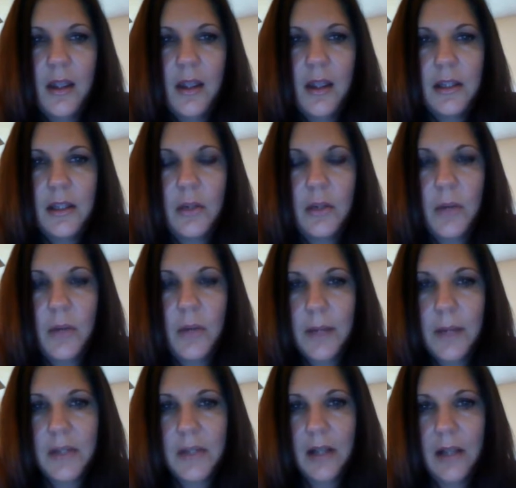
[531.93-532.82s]
what
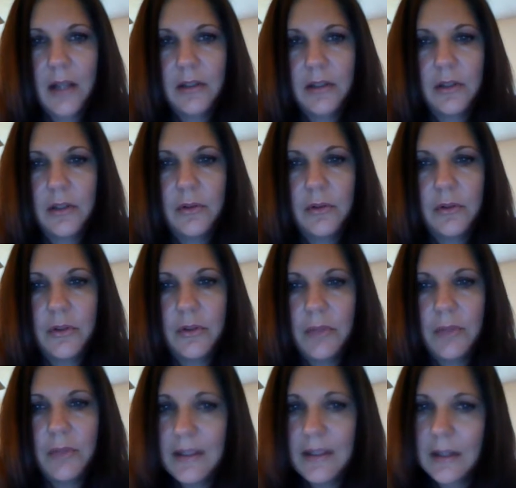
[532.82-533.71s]
I'm telling you, the
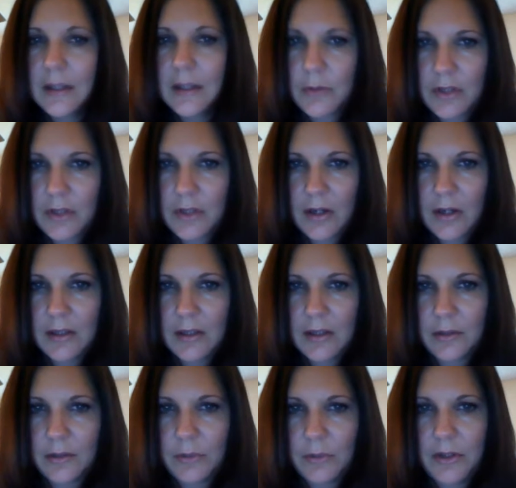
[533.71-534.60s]
reason I'm sharing
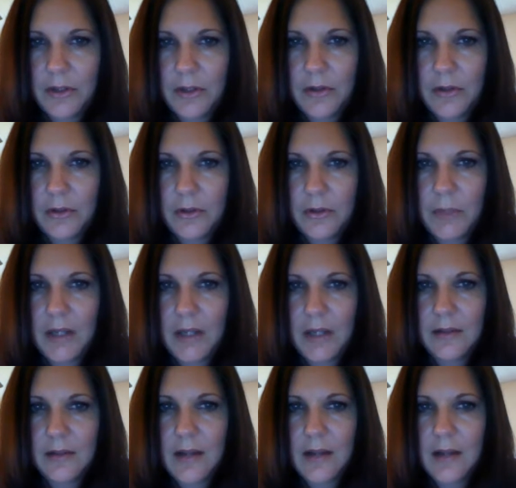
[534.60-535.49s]
this with you is
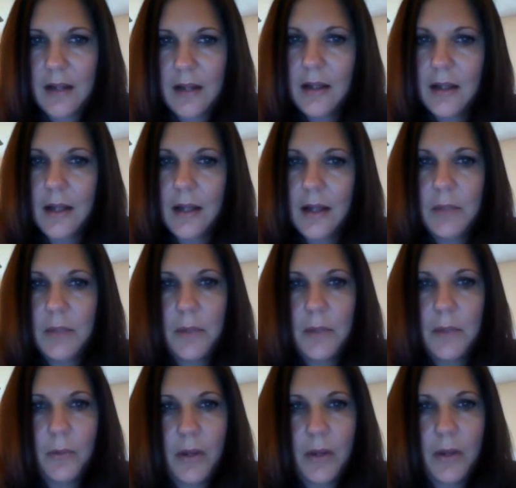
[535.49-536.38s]
because not a lot of
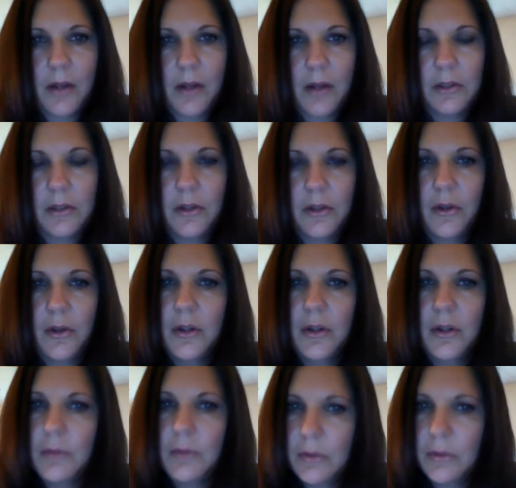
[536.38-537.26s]
people will. They're
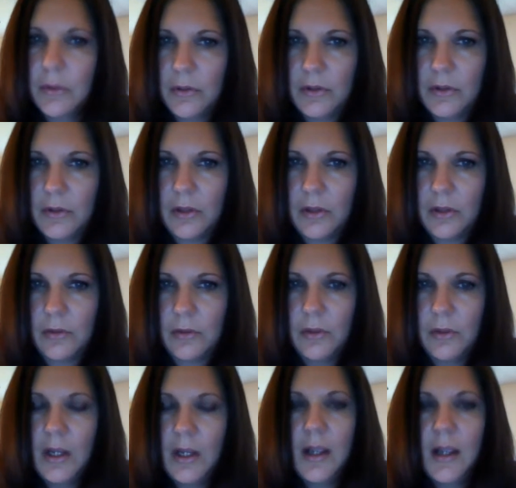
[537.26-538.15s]
going to recruit you.
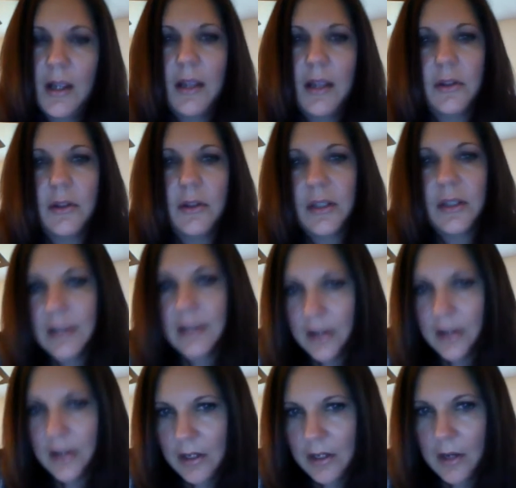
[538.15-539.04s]
They're going to
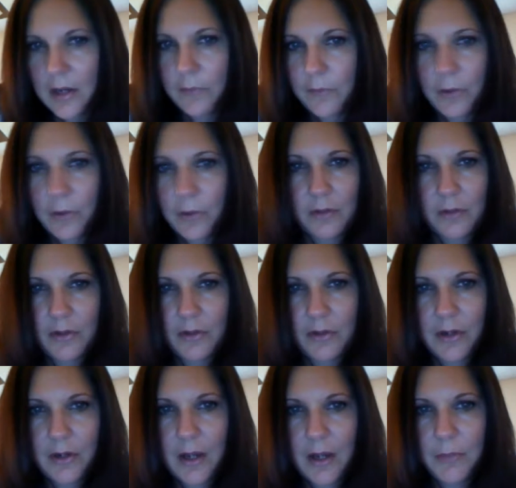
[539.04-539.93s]
tell you to come work for
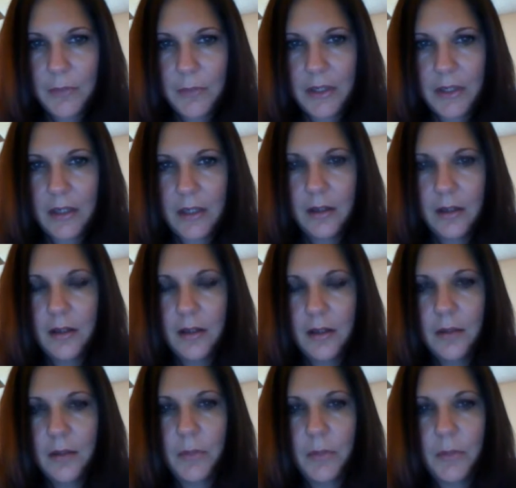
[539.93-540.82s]
their company,
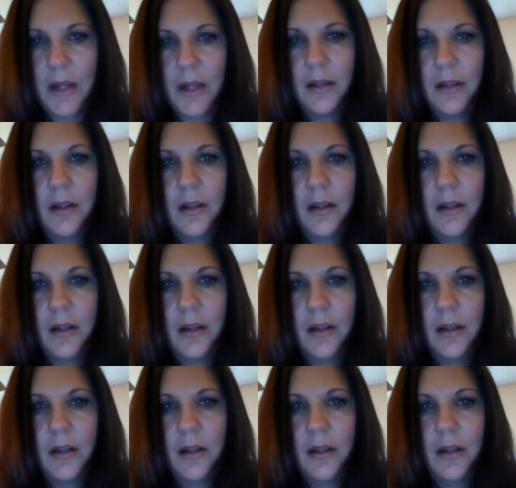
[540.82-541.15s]
but